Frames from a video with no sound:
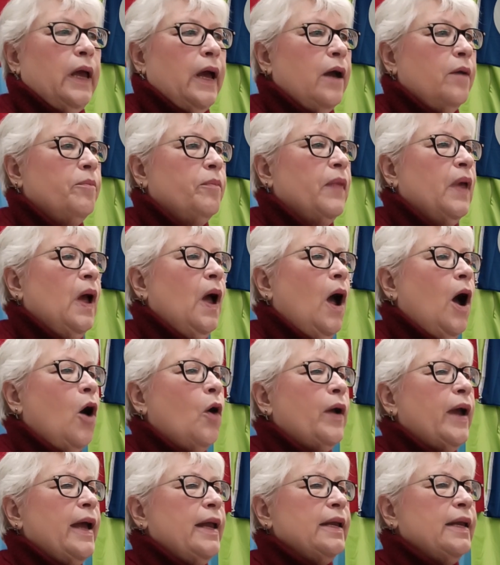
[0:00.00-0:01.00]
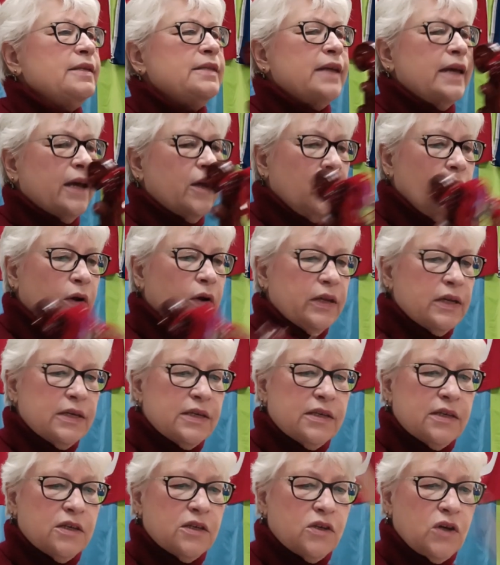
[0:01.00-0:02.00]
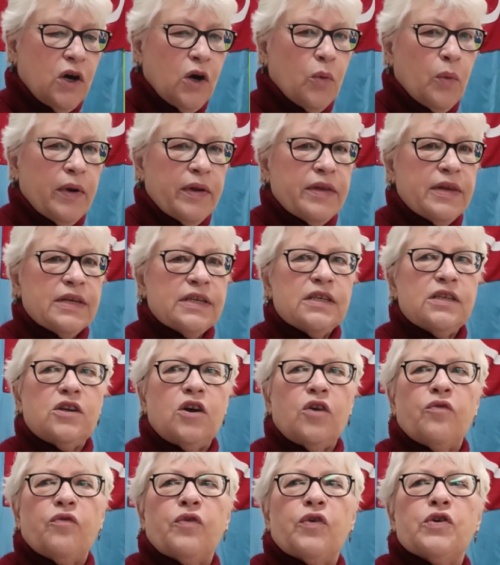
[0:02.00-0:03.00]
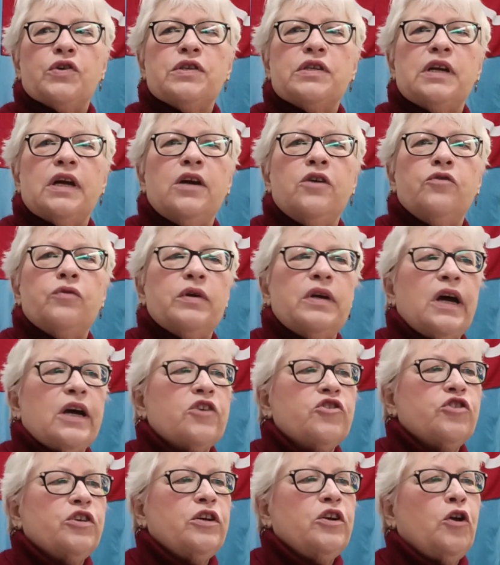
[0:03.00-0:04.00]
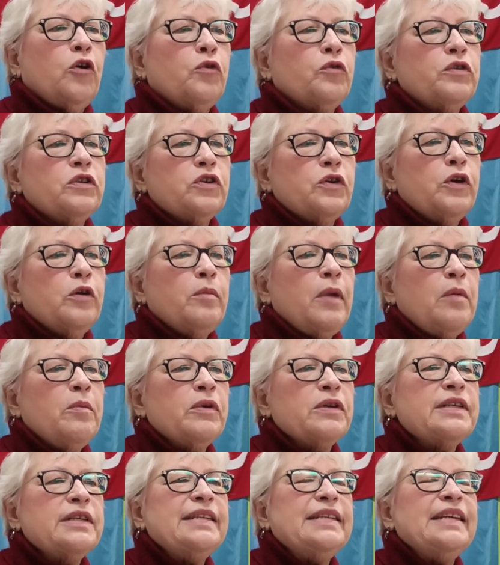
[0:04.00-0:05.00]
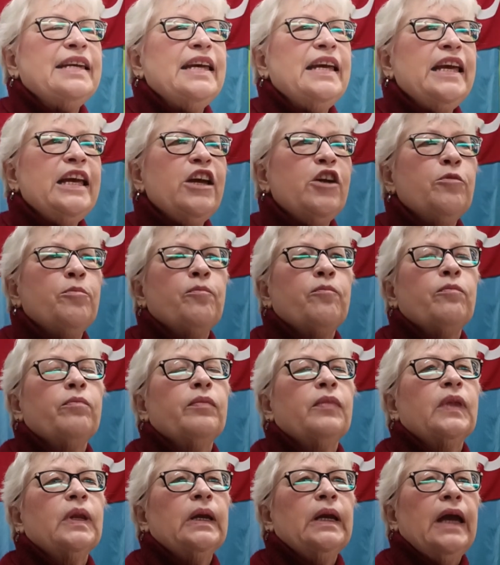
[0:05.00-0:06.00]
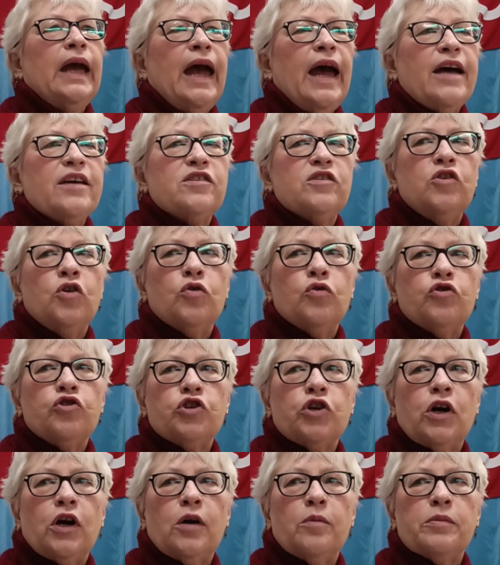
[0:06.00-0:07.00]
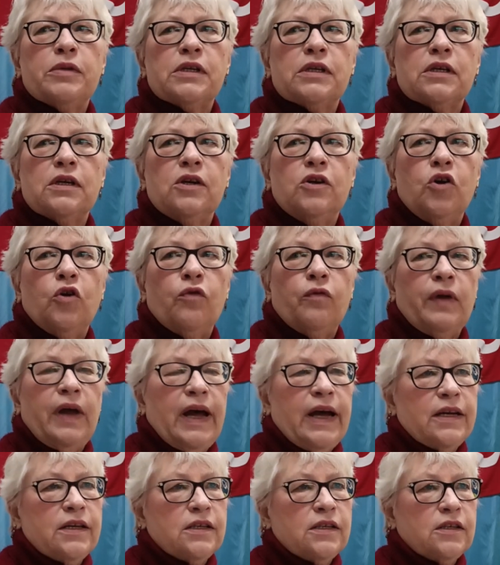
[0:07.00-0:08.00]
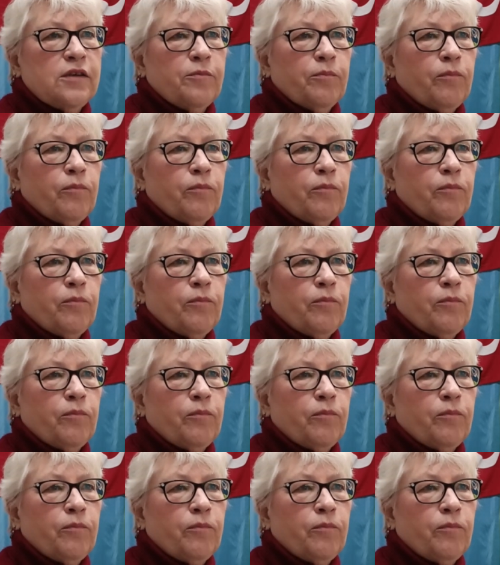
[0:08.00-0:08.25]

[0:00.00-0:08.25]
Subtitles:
Yeah. Okay, let's take a look at this to start with. This is our first introduction note. So you remember C has no sharps, no flats.